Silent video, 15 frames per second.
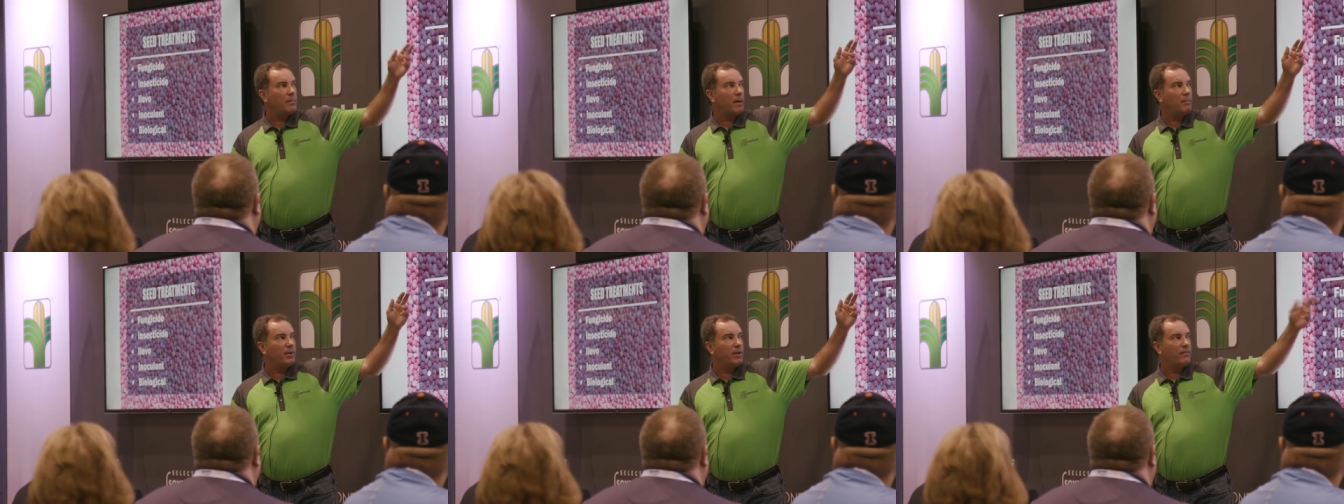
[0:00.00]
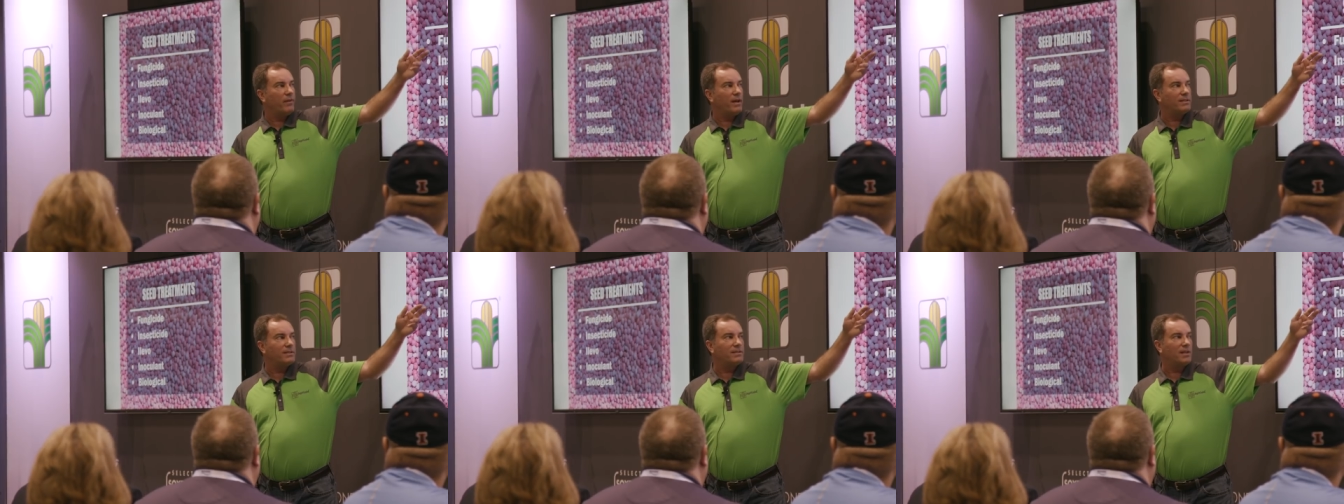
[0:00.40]
about putting
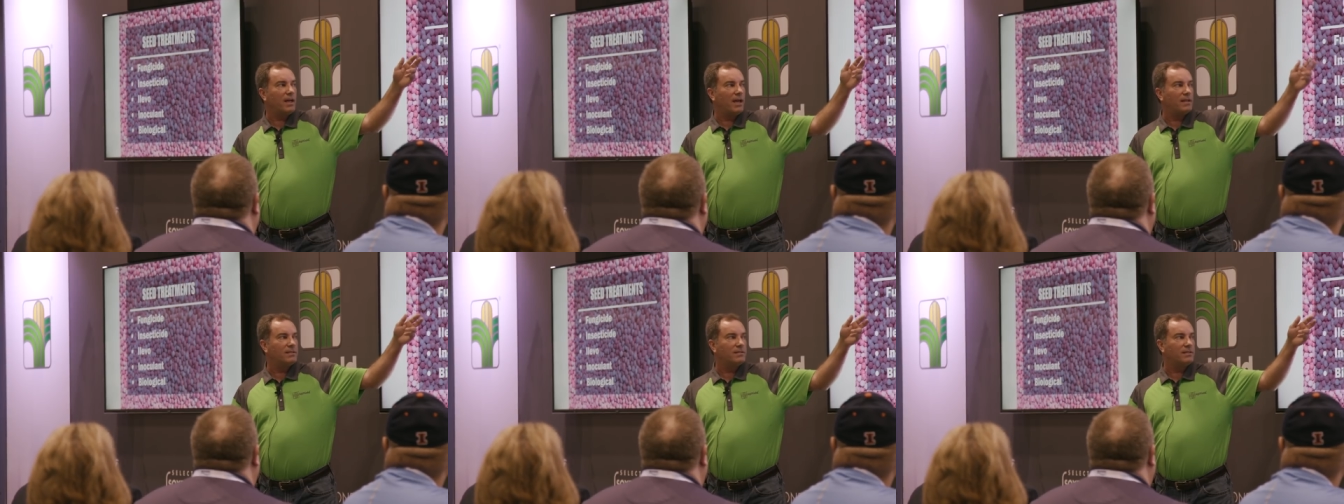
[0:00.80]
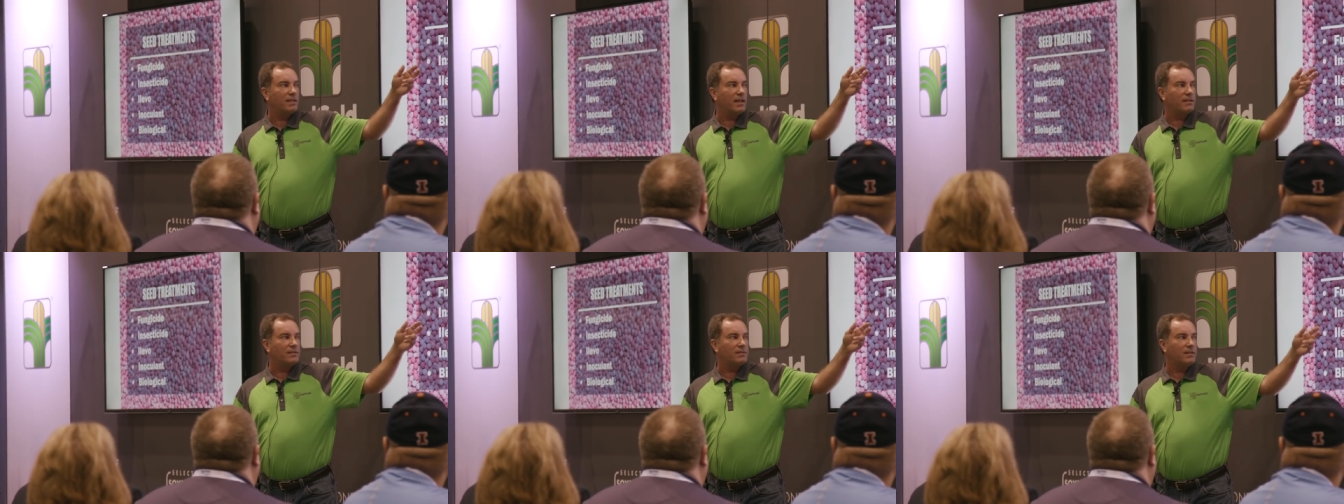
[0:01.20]
fungicides,
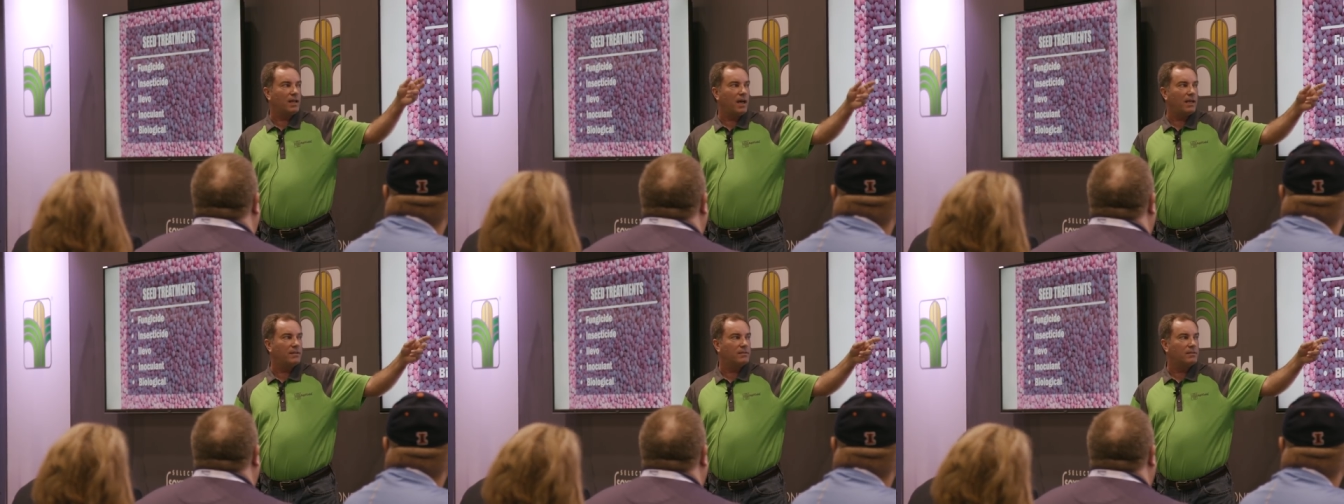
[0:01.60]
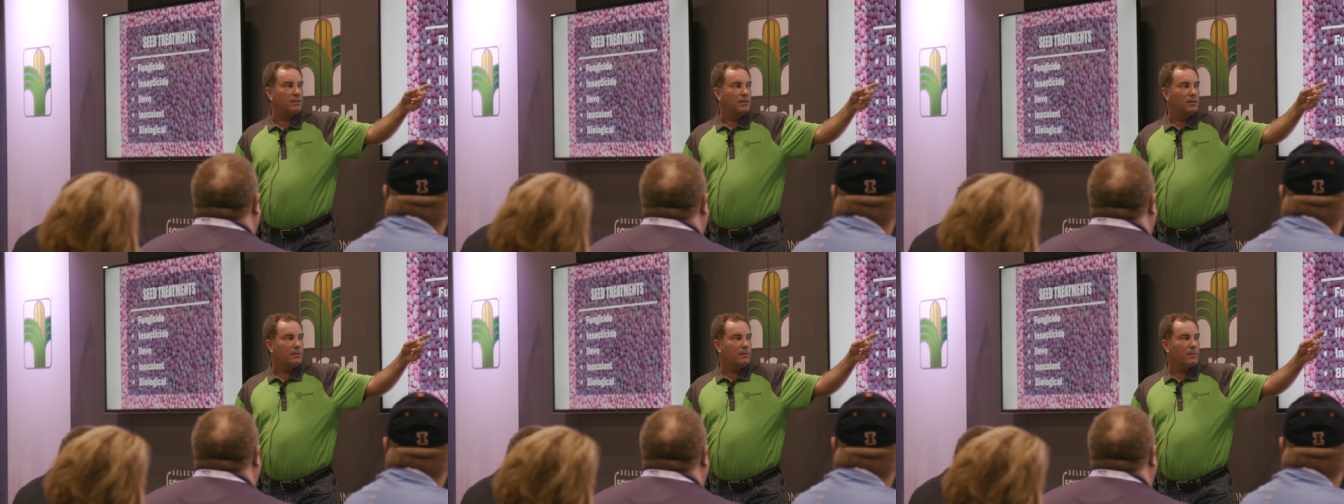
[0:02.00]
insecticides,
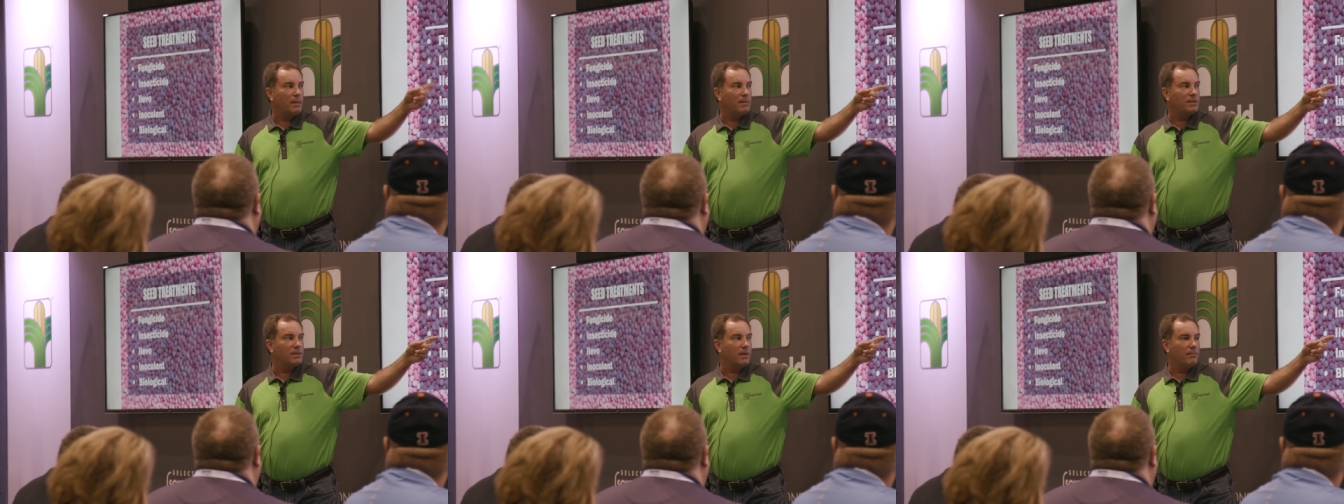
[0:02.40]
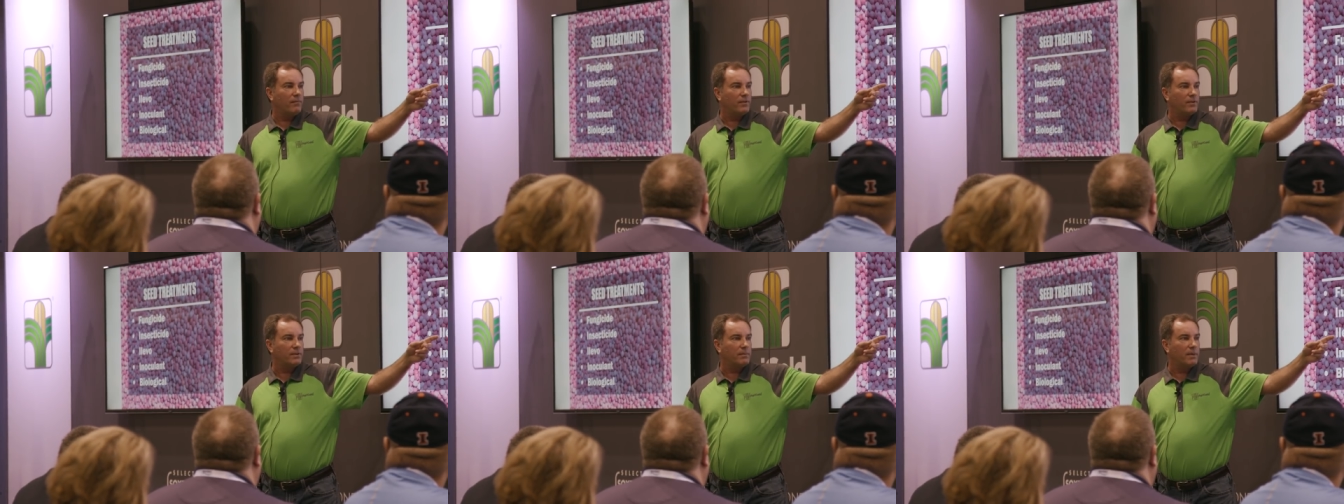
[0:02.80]
maybe something
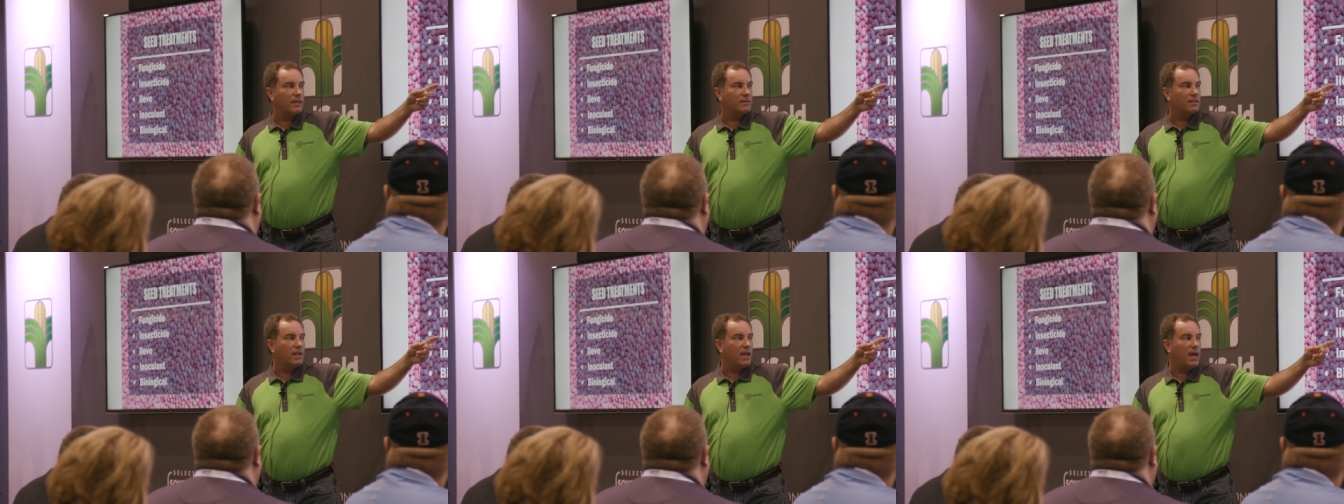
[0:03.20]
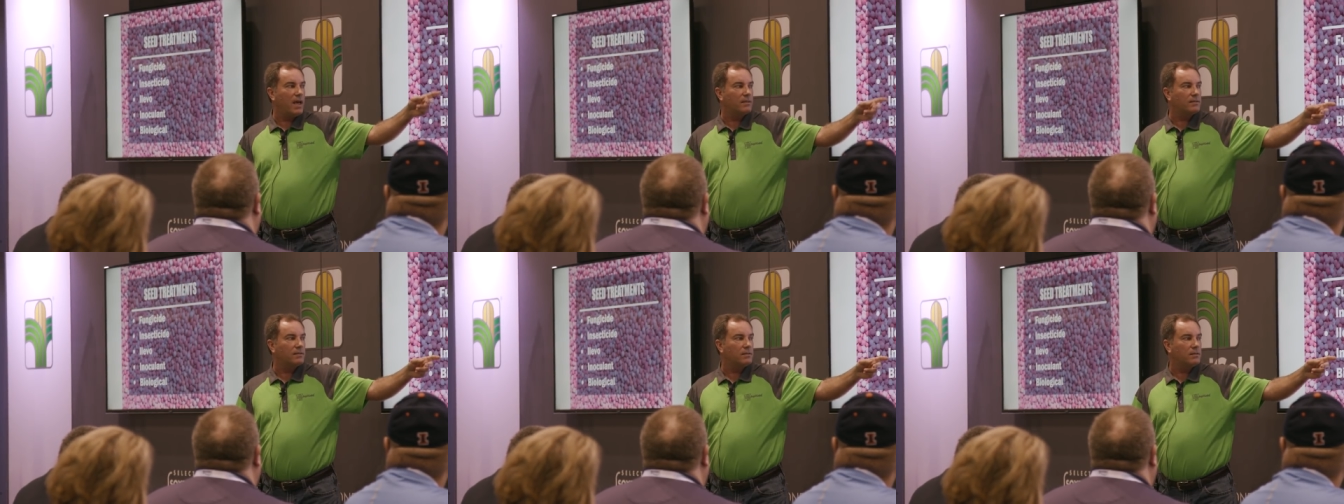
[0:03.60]
for some
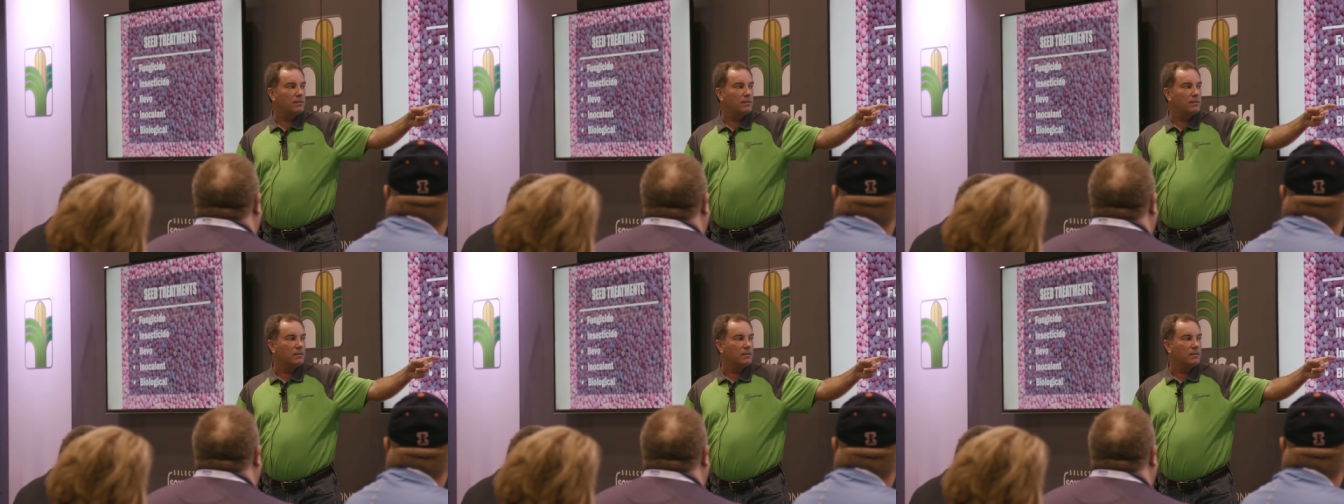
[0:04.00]
SDS.